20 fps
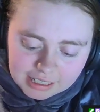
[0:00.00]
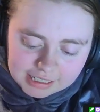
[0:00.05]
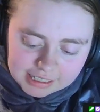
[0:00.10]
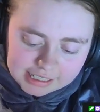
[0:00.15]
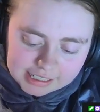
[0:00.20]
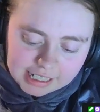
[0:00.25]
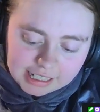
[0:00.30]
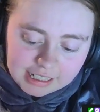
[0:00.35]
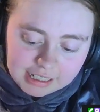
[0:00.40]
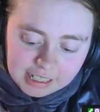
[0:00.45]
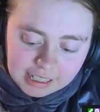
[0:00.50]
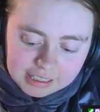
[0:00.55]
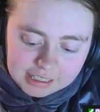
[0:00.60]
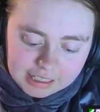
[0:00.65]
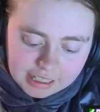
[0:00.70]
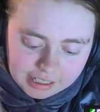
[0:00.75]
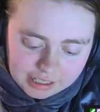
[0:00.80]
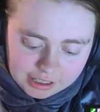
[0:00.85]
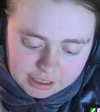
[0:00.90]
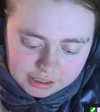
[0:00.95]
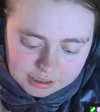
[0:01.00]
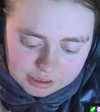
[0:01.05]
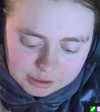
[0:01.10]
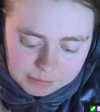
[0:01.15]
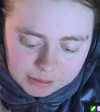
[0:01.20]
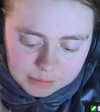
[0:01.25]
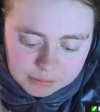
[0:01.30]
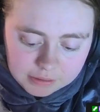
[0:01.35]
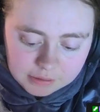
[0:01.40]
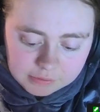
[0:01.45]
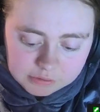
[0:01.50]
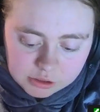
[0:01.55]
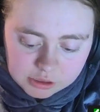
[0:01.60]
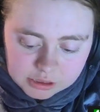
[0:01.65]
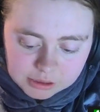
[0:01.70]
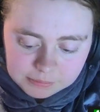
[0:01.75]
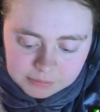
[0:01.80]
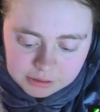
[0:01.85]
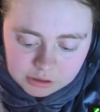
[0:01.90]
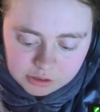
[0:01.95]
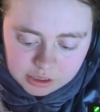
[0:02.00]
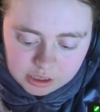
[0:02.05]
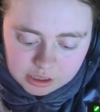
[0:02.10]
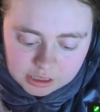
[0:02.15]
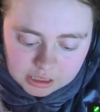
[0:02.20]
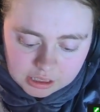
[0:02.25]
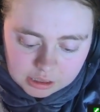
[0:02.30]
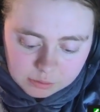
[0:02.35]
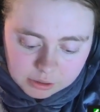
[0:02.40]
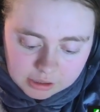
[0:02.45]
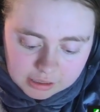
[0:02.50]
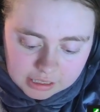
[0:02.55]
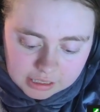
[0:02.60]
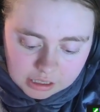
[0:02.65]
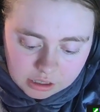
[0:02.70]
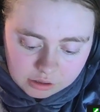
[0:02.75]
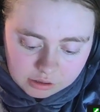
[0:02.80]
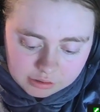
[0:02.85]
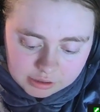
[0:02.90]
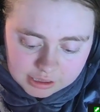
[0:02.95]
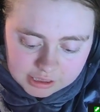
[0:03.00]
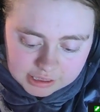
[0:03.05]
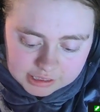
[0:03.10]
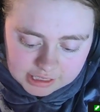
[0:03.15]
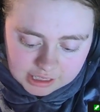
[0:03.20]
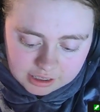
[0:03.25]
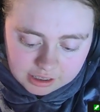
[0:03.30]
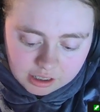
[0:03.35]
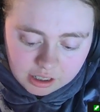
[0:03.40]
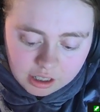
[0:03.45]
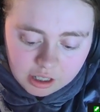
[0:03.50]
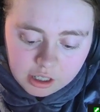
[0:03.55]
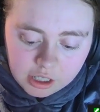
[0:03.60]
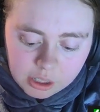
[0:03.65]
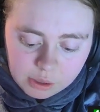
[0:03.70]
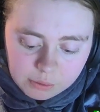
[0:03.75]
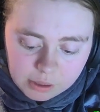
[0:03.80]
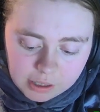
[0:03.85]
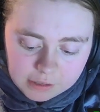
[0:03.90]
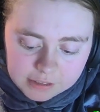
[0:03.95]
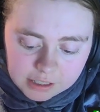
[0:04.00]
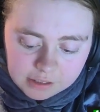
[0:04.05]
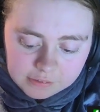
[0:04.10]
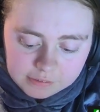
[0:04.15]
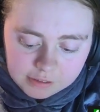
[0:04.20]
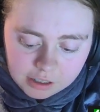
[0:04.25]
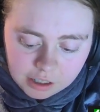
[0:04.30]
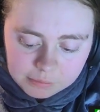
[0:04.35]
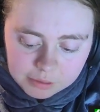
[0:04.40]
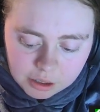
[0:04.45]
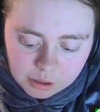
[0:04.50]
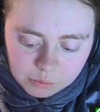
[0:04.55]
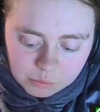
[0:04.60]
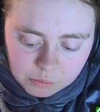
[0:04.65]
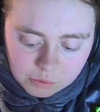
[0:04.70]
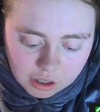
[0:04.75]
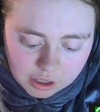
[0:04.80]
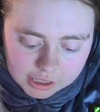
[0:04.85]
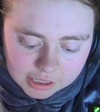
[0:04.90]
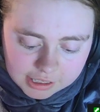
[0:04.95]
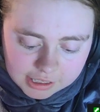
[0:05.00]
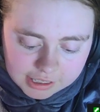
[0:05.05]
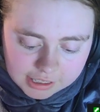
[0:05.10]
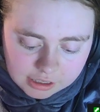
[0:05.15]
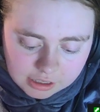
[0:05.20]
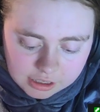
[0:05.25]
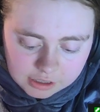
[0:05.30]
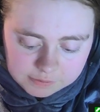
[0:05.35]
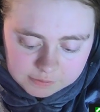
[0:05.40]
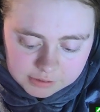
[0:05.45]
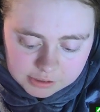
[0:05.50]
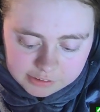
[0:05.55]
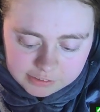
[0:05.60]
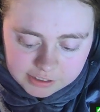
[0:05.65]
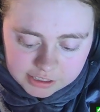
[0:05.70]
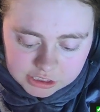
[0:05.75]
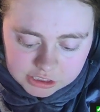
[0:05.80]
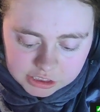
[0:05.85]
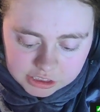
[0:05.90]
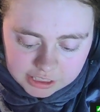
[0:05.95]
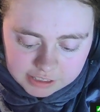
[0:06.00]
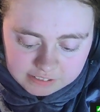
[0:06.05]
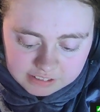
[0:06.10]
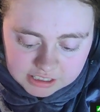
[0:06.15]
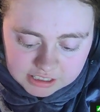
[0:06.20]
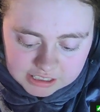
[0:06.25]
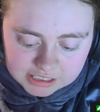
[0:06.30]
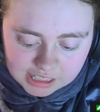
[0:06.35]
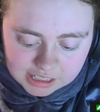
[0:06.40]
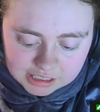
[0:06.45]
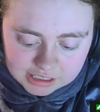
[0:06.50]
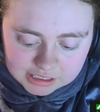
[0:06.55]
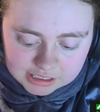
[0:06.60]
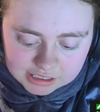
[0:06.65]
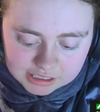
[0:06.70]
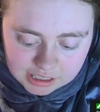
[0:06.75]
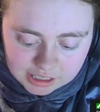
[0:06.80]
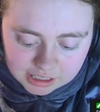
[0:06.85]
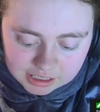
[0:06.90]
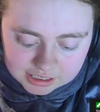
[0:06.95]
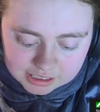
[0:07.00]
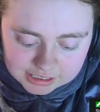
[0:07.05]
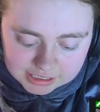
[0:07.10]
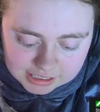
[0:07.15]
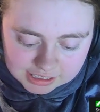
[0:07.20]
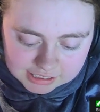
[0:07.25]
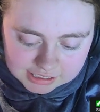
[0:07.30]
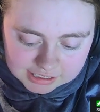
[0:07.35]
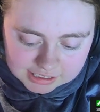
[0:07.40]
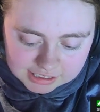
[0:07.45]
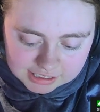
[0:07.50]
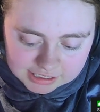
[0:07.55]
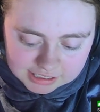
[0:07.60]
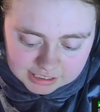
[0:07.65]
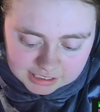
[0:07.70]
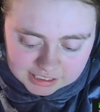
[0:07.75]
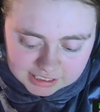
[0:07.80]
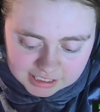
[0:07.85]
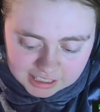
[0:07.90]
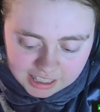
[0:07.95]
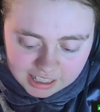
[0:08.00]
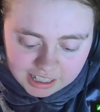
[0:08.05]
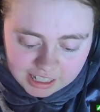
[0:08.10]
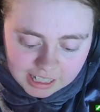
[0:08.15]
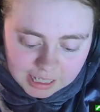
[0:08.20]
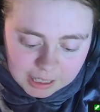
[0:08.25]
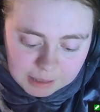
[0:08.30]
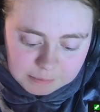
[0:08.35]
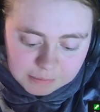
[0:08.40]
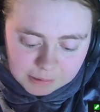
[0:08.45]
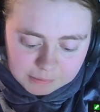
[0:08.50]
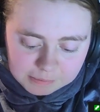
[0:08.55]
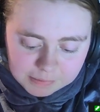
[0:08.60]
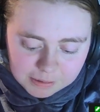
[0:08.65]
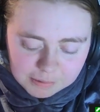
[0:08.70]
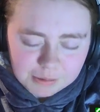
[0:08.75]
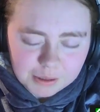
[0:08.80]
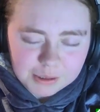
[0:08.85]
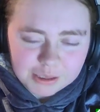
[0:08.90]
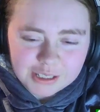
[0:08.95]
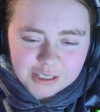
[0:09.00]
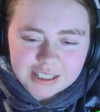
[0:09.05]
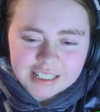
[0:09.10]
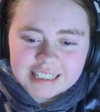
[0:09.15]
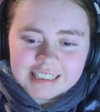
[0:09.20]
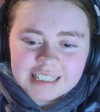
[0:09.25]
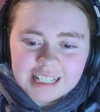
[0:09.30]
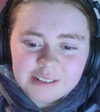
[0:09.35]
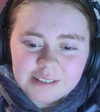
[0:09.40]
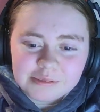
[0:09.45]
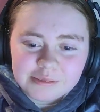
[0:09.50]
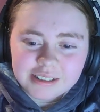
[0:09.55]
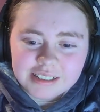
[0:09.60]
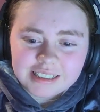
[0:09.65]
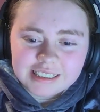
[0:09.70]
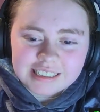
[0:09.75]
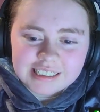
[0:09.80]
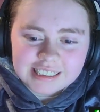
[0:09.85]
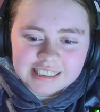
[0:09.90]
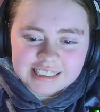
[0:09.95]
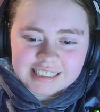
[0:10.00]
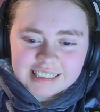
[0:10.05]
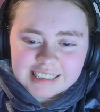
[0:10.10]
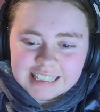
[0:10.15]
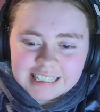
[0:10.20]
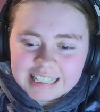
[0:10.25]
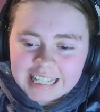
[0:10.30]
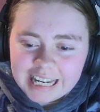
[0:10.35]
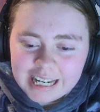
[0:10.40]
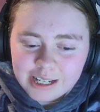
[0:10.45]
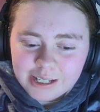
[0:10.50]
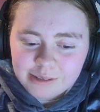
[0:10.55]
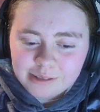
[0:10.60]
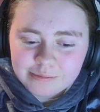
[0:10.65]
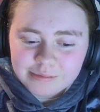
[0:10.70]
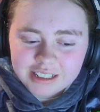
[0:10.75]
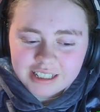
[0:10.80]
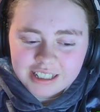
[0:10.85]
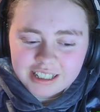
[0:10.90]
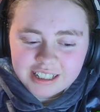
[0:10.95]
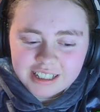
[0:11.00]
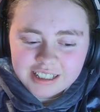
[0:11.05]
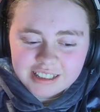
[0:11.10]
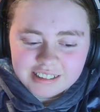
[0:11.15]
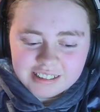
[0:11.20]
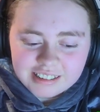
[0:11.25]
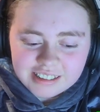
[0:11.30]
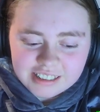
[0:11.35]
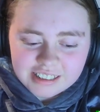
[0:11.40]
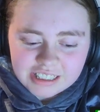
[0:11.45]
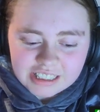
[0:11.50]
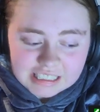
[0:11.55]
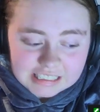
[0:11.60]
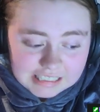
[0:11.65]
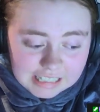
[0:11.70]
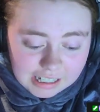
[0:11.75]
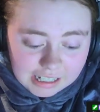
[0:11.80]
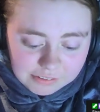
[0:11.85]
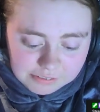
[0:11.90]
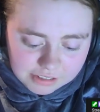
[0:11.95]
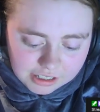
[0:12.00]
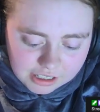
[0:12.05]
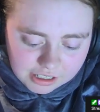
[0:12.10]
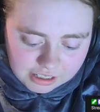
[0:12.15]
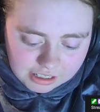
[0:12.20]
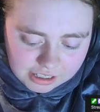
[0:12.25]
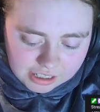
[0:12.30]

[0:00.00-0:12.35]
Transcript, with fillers: And I kind of like it here. The people have treated me great, like one of their own, he said. He waved at a farmer walking in the other direction carrying a sack of, sack of seeds. Hi, Bob Bob. D- is everyone just named? Does how.